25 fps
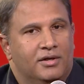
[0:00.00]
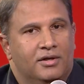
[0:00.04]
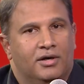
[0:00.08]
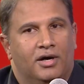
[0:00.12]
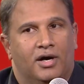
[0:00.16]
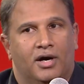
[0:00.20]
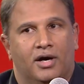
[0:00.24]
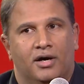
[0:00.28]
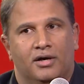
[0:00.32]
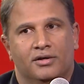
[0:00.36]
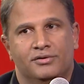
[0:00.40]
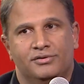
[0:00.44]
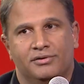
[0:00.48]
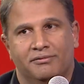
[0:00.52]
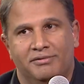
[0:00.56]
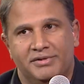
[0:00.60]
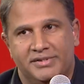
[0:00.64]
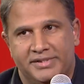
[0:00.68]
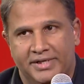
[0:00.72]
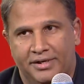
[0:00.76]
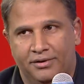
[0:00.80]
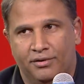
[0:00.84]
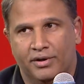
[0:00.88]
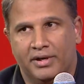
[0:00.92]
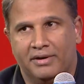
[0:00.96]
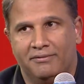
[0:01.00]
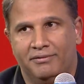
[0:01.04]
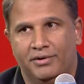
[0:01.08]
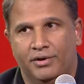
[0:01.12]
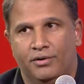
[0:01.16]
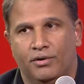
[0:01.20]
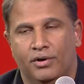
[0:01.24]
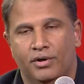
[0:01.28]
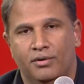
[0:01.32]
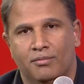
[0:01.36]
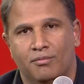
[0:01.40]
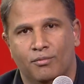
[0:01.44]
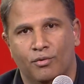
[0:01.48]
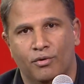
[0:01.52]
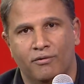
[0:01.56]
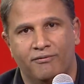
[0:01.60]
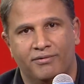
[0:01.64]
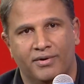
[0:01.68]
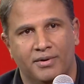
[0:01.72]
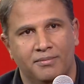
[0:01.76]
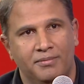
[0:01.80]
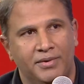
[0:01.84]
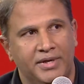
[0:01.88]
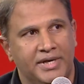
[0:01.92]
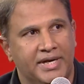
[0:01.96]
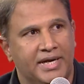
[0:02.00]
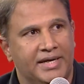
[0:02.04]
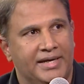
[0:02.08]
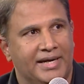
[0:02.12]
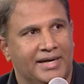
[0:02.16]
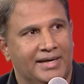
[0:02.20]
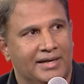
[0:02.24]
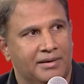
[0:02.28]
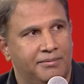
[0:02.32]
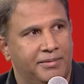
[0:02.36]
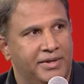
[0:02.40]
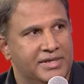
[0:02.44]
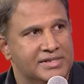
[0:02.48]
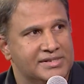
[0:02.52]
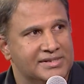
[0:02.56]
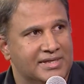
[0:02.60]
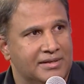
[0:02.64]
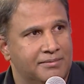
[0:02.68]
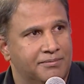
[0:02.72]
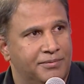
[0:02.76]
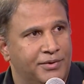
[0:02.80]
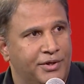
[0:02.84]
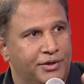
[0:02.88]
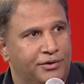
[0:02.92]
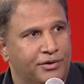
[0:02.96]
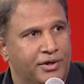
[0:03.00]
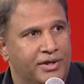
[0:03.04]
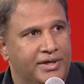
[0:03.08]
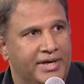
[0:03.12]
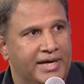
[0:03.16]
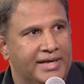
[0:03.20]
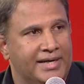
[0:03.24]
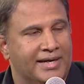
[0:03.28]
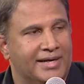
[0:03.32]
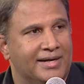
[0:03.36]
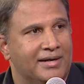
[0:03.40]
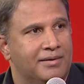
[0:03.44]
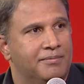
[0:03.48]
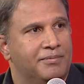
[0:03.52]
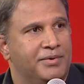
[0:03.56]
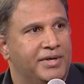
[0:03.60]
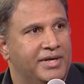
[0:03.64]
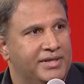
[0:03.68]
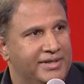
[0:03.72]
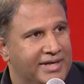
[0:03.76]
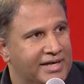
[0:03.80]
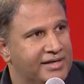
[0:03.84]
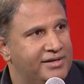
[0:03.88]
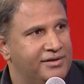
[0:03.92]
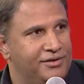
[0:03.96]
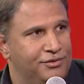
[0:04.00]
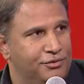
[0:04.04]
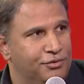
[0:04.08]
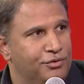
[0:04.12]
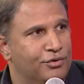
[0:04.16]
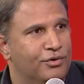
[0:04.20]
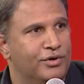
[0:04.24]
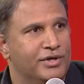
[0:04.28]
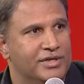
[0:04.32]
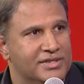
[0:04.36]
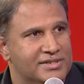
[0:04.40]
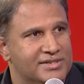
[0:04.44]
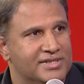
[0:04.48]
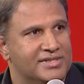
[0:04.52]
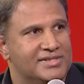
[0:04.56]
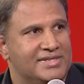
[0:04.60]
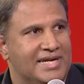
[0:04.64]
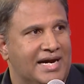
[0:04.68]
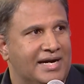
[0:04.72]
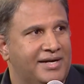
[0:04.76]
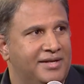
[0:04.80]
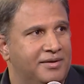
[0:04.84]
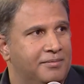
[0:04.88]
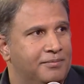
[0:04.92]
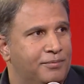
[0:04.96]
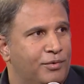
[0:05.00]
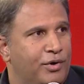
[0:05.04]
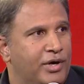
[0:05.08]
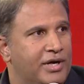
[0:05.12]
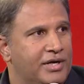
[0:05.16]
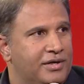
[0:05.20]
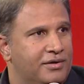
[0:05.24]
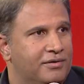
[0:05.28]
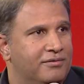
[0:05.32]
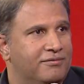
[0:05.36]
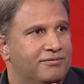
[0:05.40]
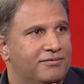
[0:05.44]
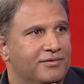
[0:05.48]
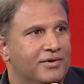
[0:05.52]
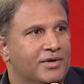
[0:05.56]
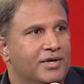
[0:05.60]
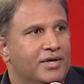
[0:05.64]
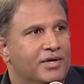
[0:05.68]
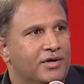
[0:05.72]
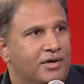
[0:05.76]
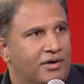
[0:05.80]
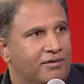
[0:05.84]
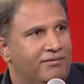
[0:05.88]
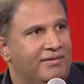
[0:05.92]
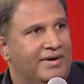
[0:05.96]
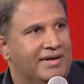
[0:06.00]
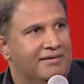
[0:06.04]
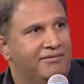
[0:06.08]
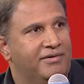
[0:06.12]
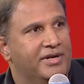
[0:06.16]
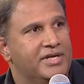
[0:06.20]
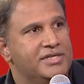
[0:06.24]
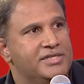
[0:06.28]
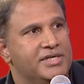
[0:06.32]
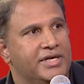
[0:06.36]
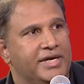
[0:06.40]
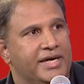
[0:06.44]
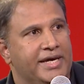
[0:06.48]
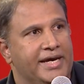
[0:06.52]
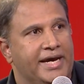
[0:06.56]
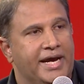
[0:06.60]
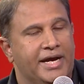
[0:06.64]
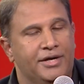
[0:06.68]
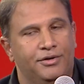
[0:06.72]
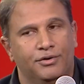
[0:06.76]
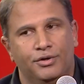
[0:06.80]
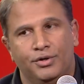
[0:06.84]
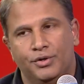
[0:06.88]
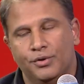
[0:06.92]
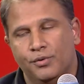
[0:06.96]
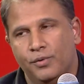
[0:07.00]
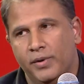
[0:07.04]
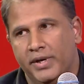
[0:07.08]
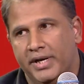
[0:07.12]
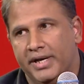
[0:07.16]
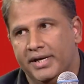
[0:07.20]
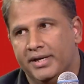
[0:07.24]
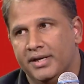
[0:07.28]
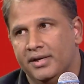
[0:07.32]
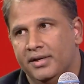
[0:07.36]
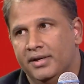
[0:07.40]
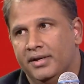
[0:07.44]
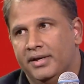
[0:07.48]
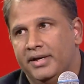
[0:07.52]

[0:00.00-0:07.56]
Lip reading: So we said, okay, we're going to move from being a database company to a data company, and that is the starting point of leveraging AI to do it.